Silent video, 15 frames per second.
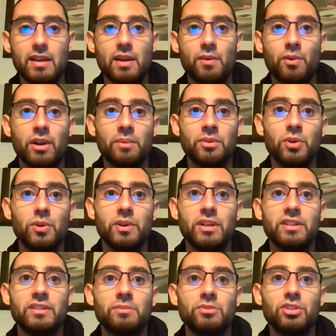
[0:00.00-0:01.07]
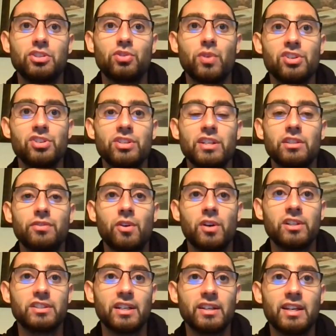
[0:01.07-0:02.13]
And what I'm doing is I'm just stretching as far
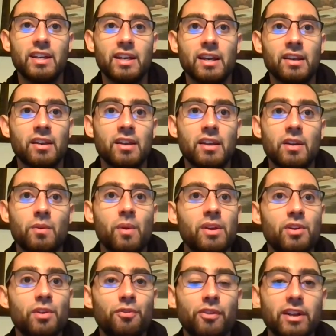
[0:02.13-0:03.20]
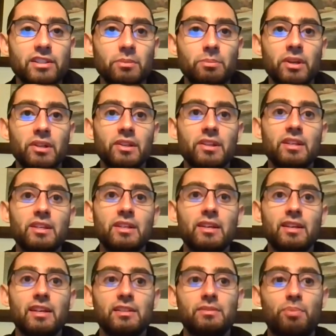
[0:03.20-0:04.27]
as I can, right? Your
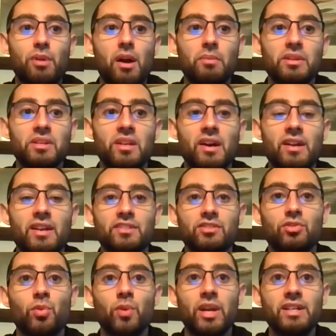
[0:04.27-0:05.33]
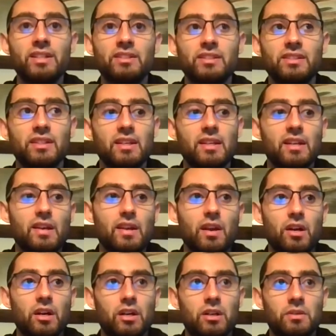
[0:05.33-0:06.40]
flexibility is probably not as great.
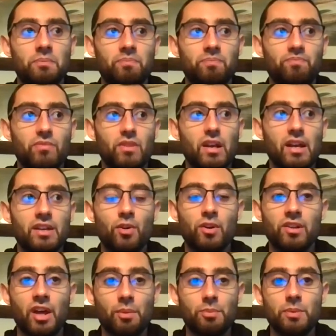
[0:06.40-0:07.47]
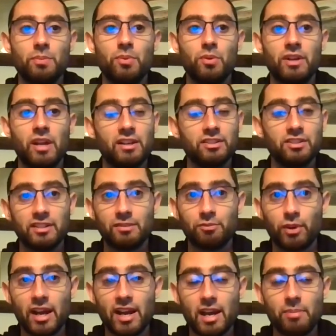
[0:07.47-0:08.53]
Um, I know a lot of people, and I understand
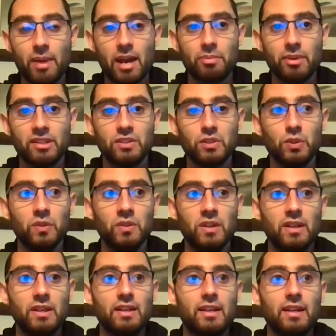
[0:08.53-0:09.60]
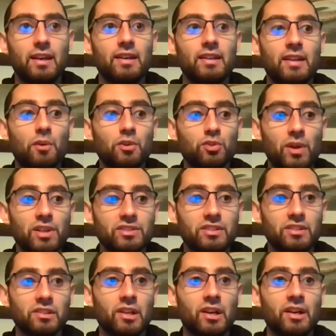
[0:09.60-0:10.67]
when I had back pain too, and I was
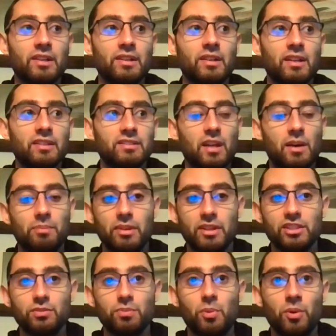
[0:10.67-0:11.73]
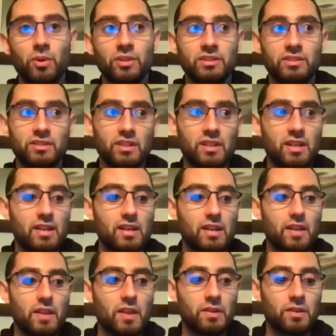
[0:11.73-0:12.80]
resting a lot and I stopped playing sports.
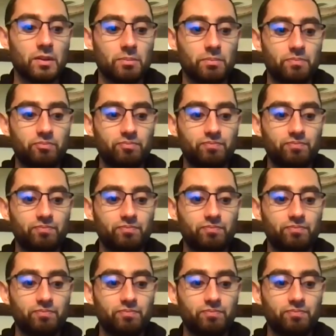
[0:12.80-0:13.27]
Um,